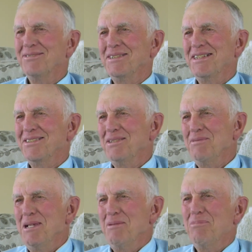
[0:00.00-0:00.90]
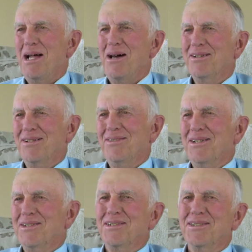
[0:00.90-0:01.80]
We couldn't have been prouder of
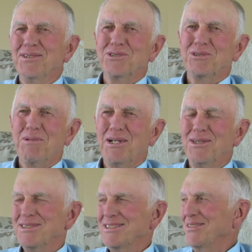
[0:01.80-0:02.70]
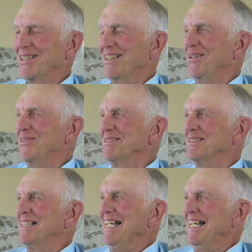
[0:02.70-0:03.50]
our new spurs. So we go over,